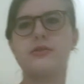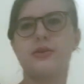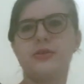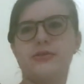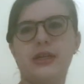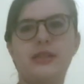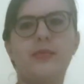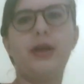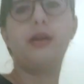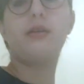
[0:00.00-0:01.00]
so it's facing
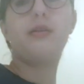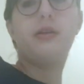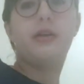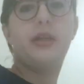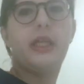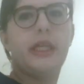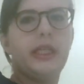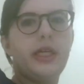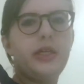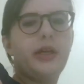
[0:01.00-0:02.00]
me.
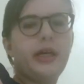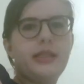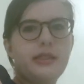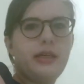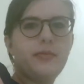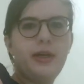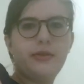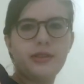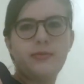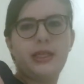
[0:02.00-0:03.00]
There, you can kind of see it, but now
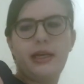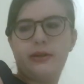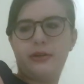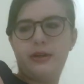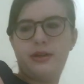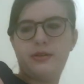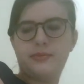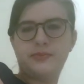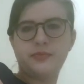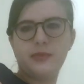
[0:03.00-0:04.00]
it's upside
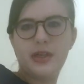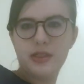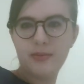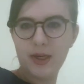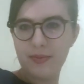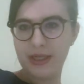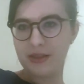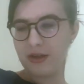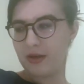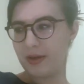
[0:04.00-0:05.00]
down. There's a better
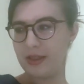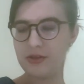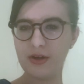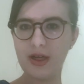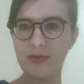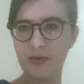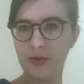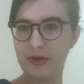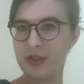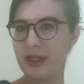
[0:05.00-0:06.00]
picture on my Instagram if you
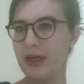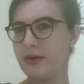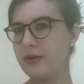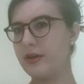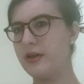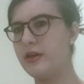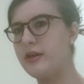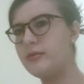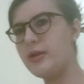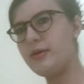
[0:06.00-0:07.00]
want to check it out.
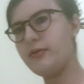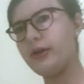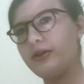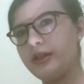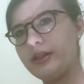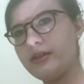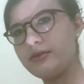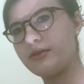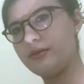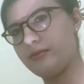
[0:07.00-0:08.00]
Maybe if I go like
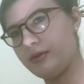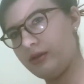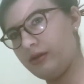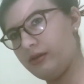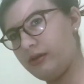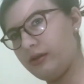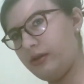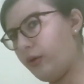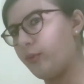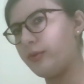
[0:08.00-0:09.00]
this.
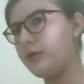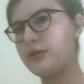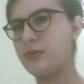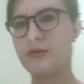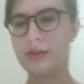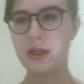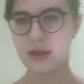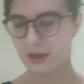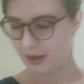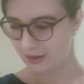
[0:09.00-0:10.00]
Nope, you just won't see it.
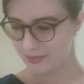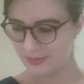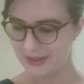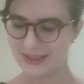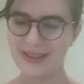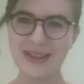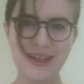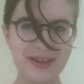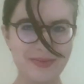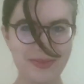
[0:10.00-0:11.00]

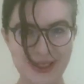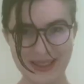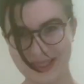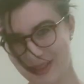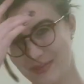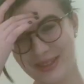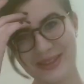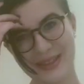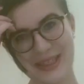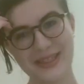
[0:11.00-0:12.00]
But it's pretty
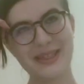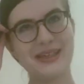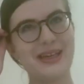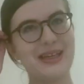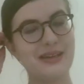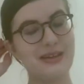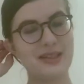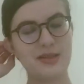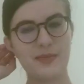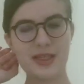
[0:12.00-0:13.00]
great. It
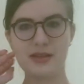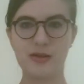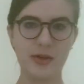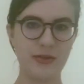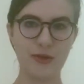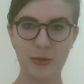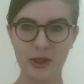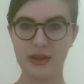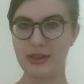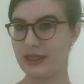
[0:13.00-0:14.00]
is based on my favorite
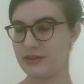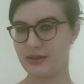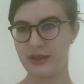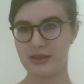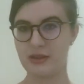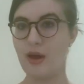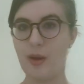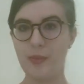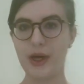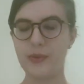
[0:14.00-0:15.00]
book, The Night Circus.
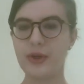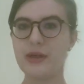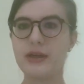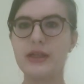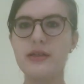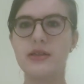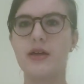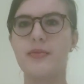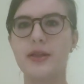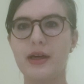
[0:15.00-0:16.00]
But we are not here to talk
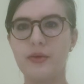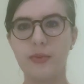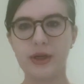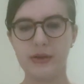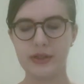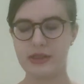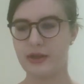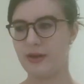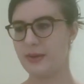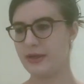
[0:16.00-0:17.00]
about that. We are going to
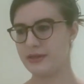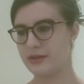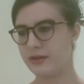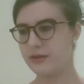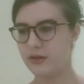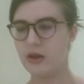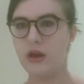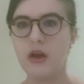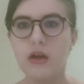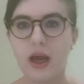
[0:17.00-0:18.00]
talk about Nessa
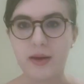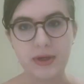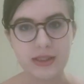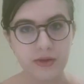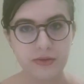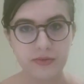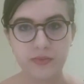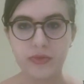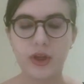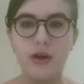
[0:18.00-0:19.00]
and myself.
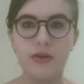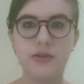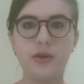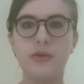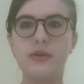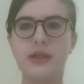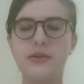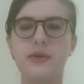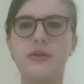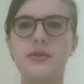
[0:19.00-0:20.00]
So Nessa
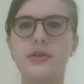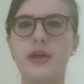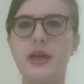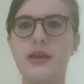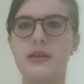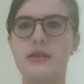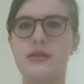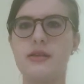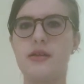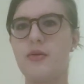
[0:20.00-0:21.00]
Rose
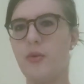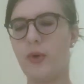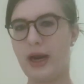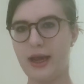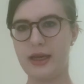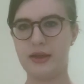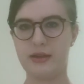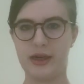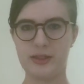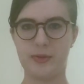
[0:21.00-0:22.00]
is when I
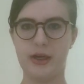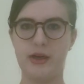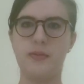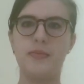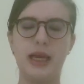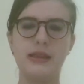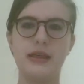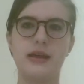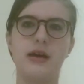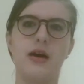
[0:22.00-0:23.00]
cosplay her,
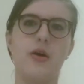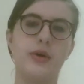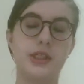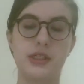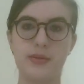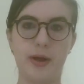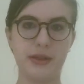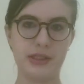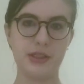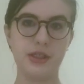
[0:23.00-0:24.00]
mainly when she's the
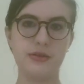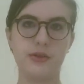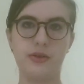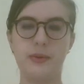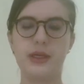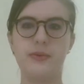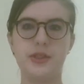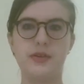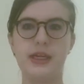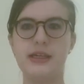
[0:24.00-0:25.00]
politician, so the Wicked Witch
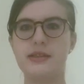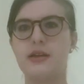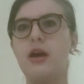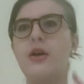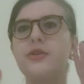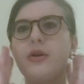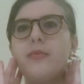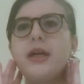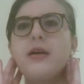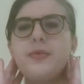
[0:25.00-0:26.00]
of the East. So her
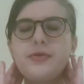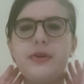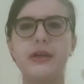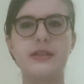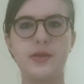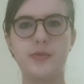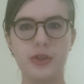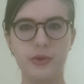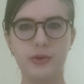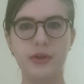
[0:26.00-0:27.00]
makeup is very
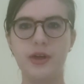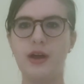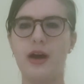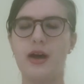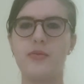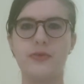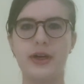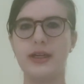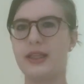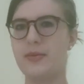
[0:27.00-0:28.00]
subdued,
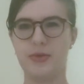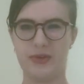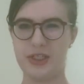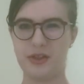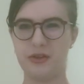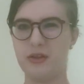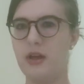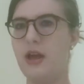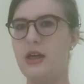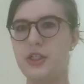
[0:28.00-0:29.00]
very like professional.
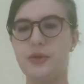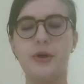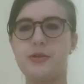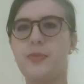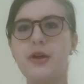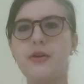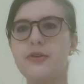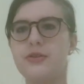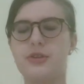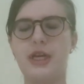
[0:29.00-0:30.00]
She wears
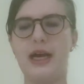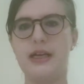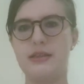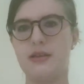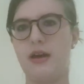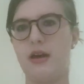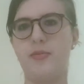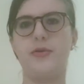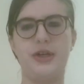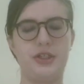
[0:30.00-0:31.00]
pearls, she has a
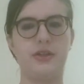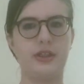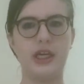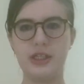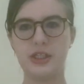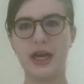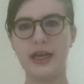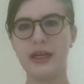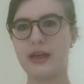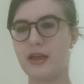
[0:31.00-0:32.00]
professional looking
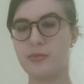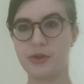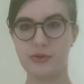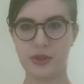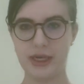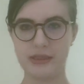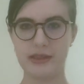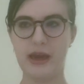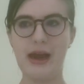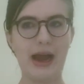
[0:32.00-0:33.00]
jacket and a blue dress.
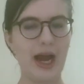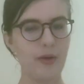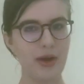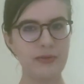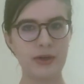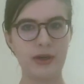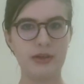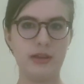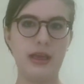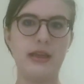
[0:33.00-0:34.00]
However,
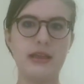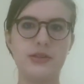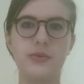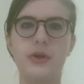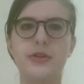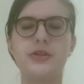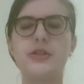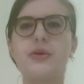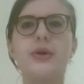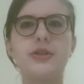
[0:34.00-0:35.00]
in this world, she's
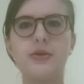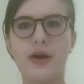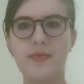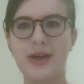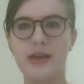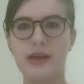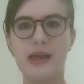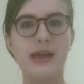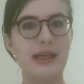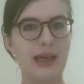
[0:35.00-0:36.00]
going to have been
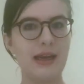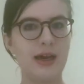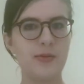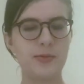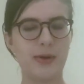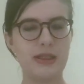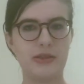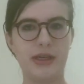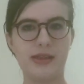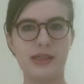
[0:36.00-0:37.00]
kidnapped by the
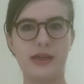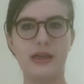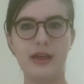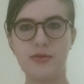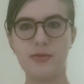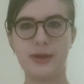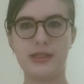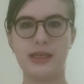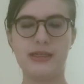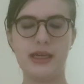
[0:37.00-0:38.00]
totalitarian
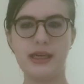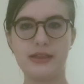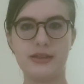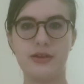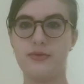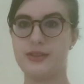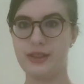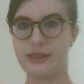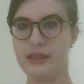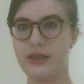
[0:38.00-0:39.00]
government and taken to their
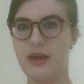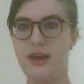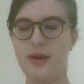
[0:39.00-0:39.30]
facility